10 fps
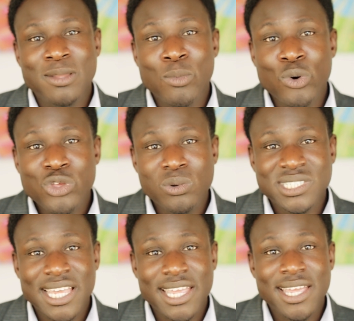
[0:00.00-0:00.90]
the more you
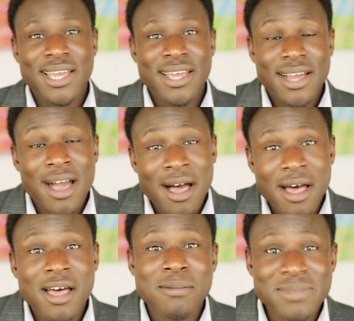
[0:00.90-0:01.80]
say,
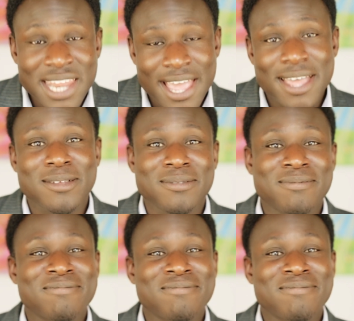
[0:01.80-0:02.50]
calm down,